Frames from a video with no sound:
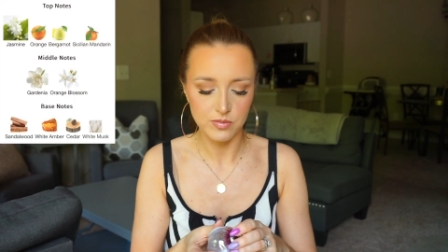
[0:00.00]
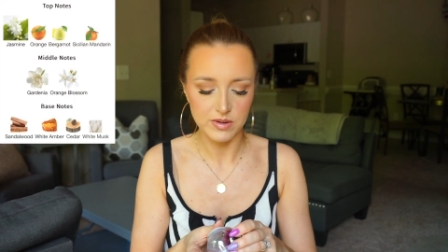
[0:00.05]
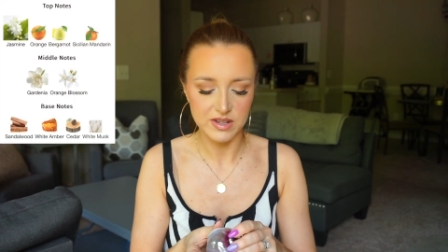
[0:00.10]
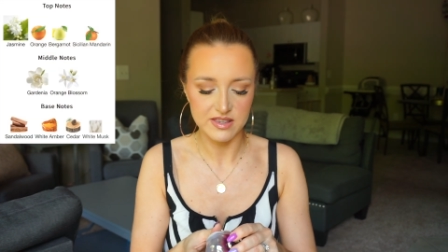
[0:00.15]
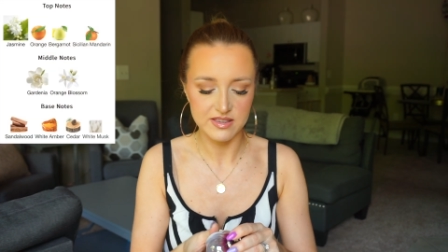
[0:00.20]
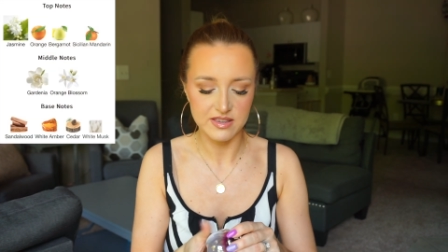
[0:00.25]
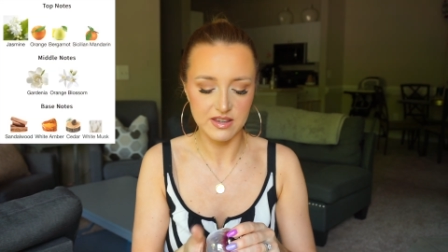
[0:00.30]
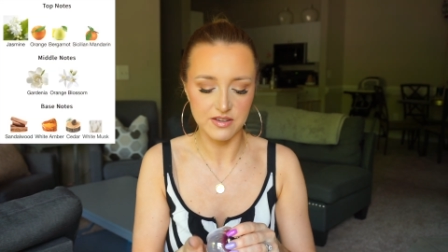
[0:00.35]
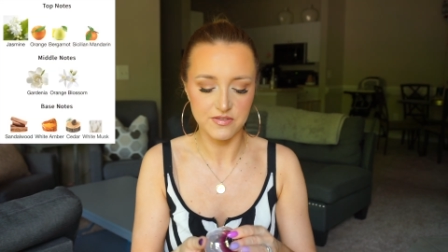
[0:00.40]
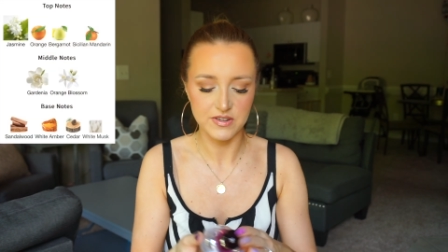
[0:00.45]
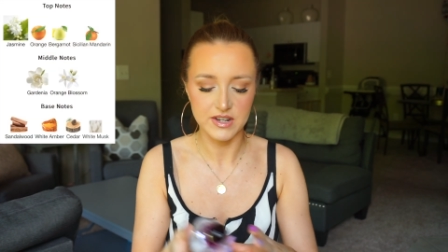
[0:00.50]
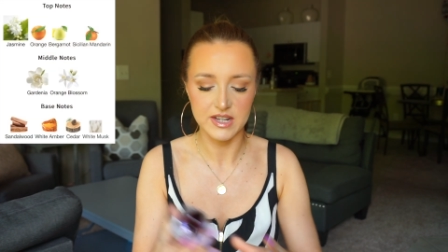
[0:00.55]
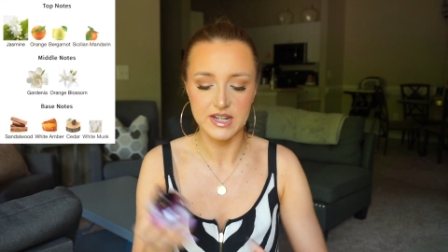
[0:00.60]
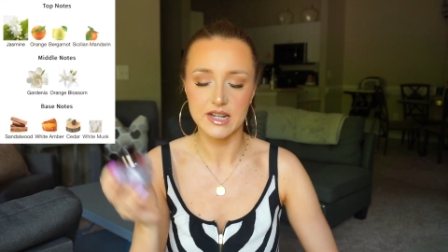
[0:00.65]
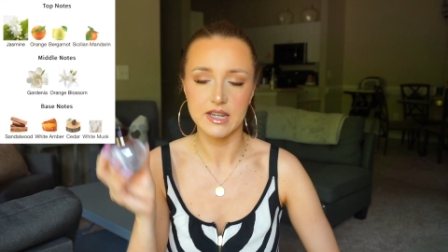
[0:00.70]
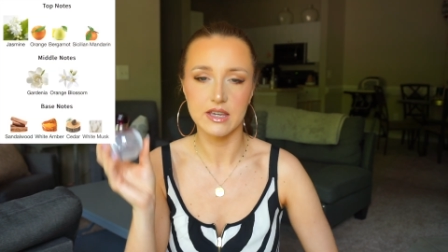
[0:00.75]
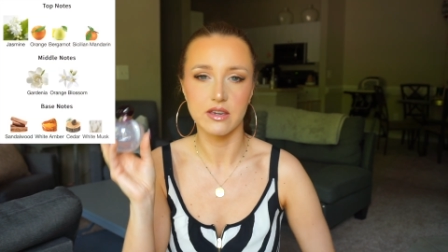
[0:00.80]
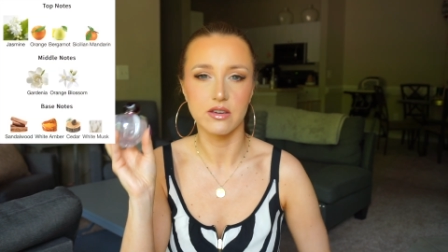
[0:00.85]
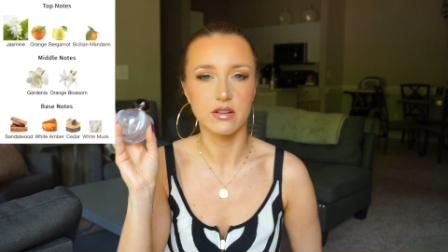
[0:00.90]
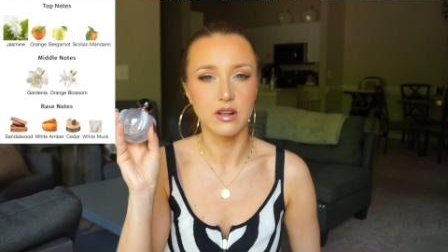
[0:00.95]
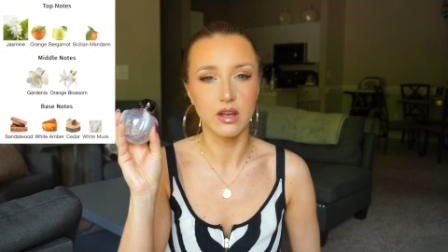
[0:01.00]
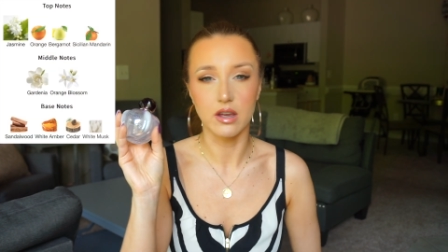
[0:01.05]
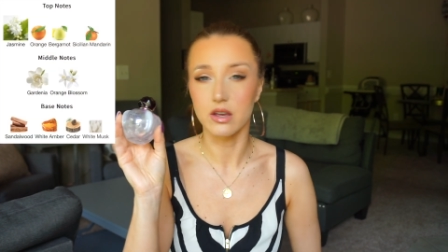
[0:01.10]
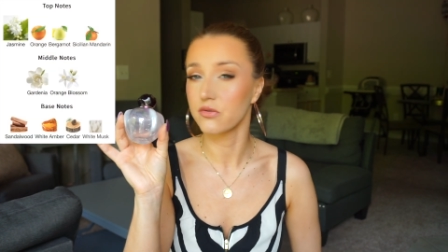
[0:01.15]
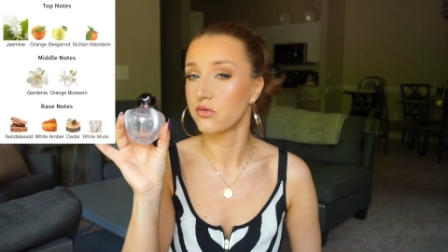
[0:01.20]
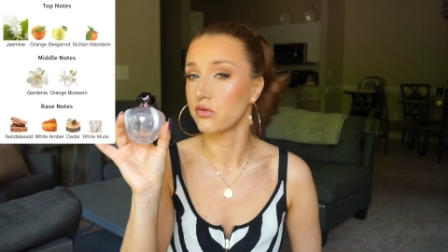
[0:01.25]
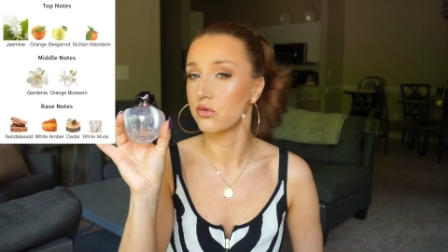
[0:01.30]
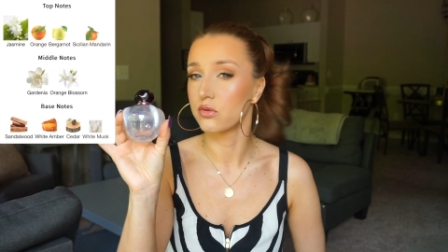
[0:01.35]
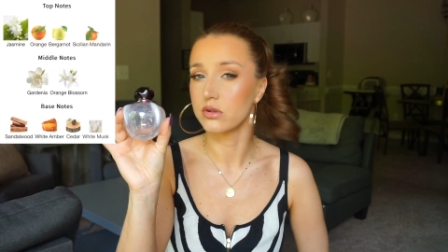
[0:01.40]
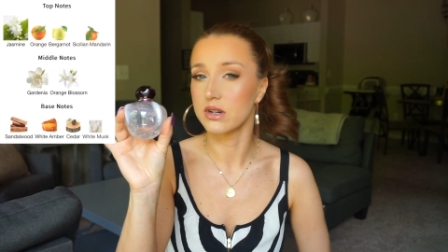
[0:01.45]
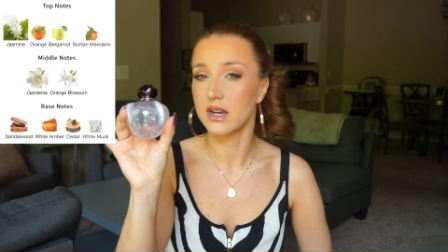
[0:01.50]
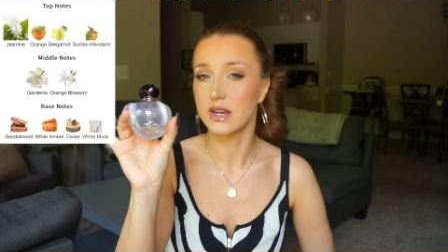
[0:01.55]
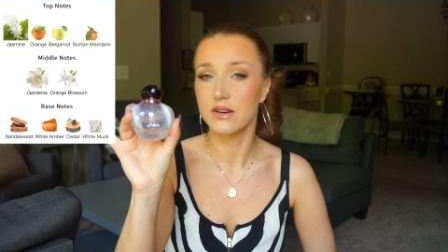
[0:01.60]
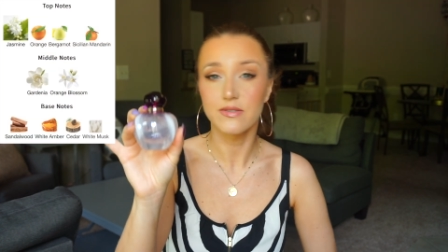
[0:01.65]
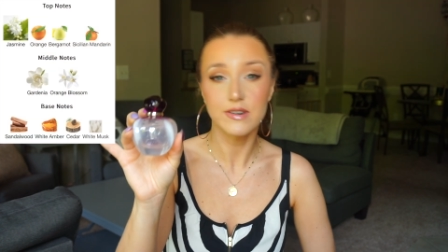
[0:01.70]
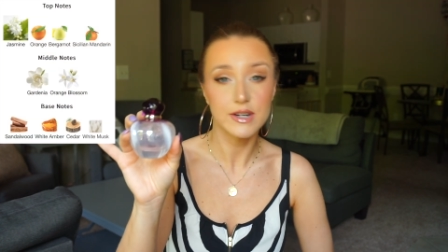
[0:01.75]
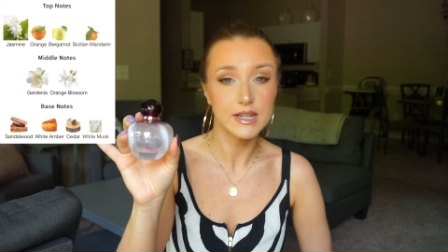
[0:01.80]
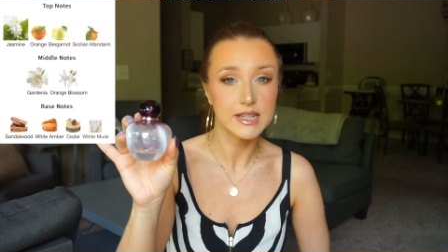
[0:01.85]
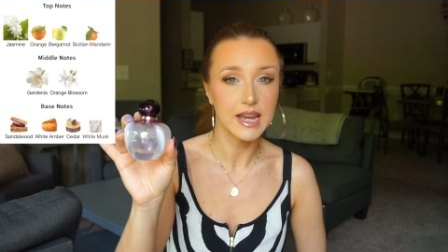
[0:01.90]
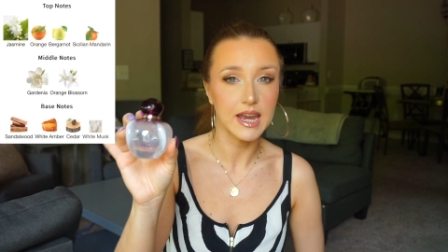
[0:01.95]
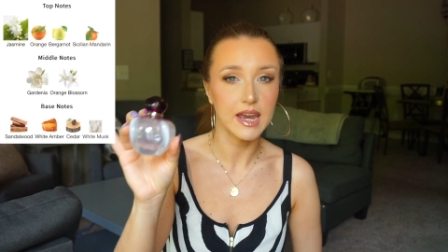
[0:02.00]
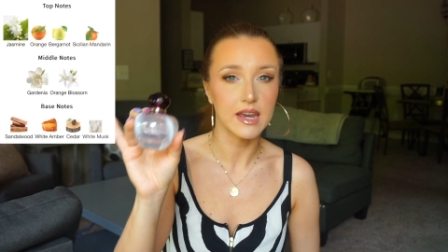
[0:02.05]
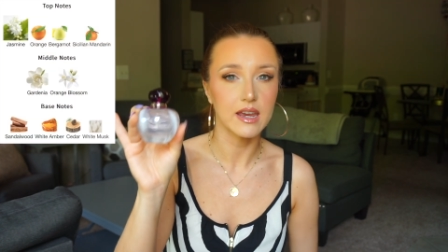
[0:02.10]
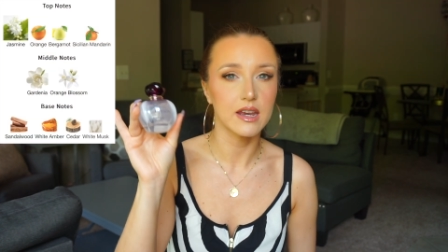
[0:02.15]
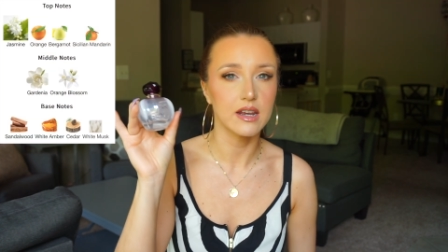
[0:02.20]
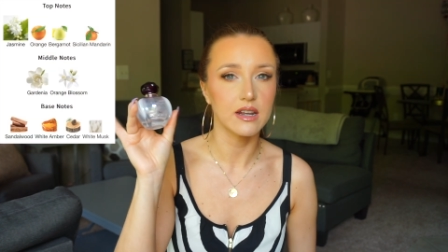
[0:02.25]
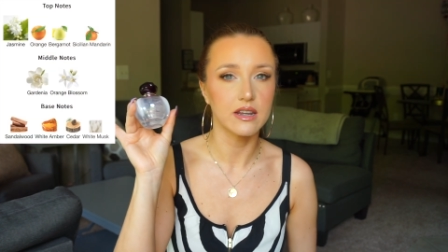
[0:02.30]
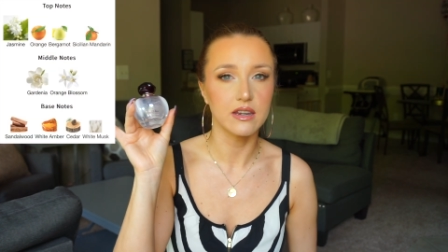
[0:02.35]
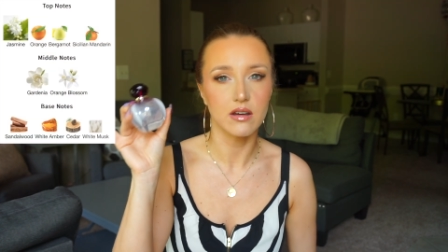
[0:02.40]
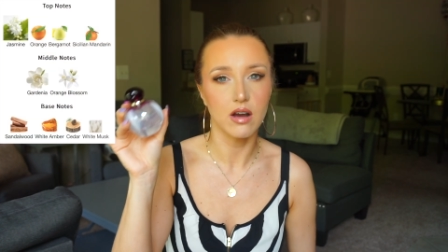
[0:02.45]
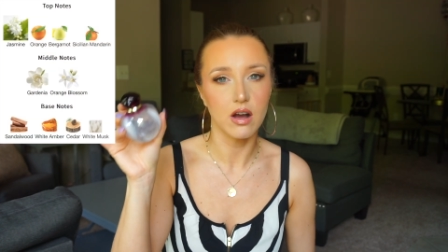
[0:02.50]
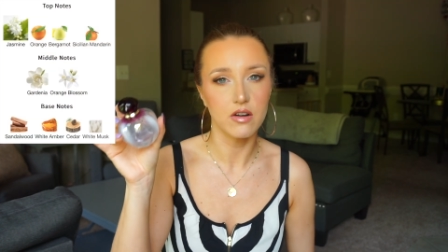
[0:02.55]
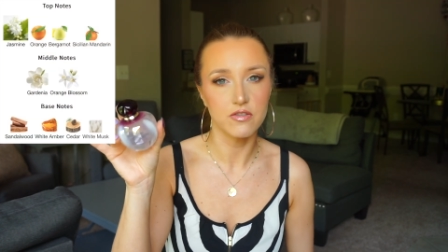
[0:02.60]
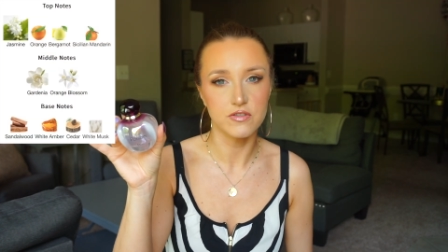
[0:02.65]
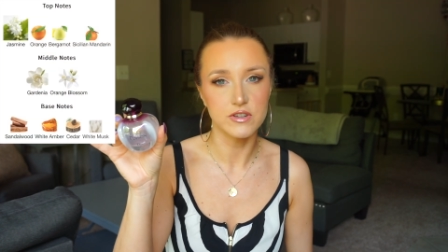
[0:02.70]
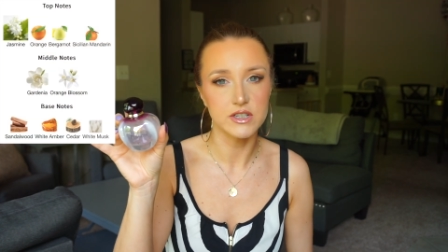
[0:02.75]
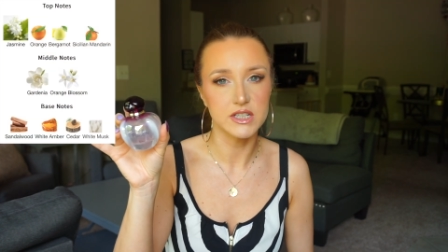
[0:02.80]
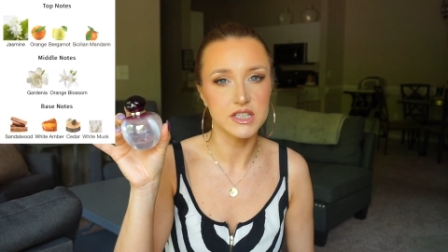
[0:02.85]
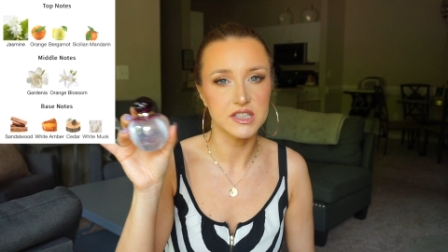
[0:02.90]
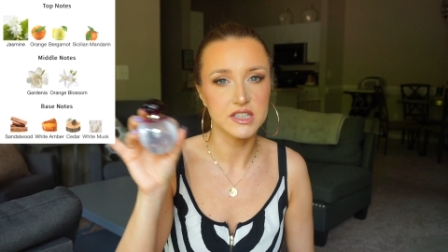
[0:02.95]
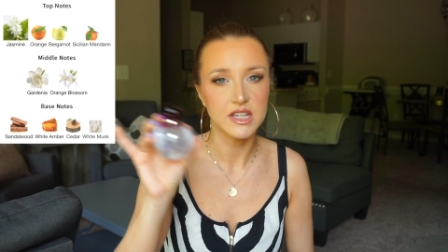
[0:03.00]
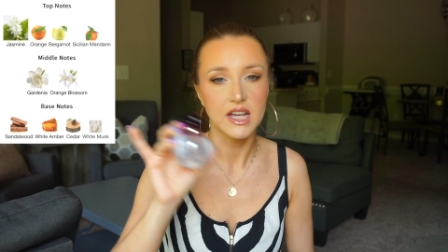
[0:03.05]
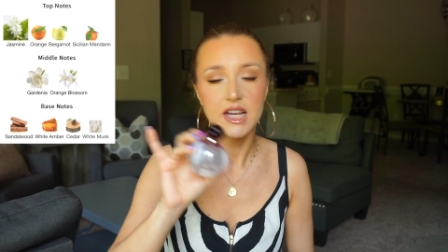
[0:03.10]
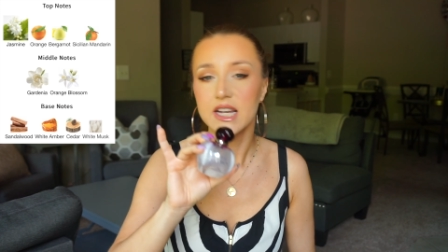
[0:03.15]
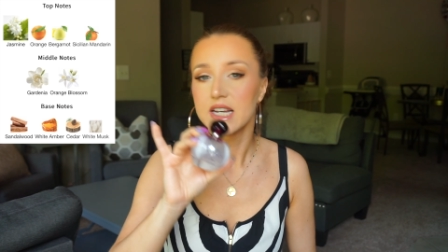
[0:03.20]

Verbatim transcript: It's definitely like for every day, the office,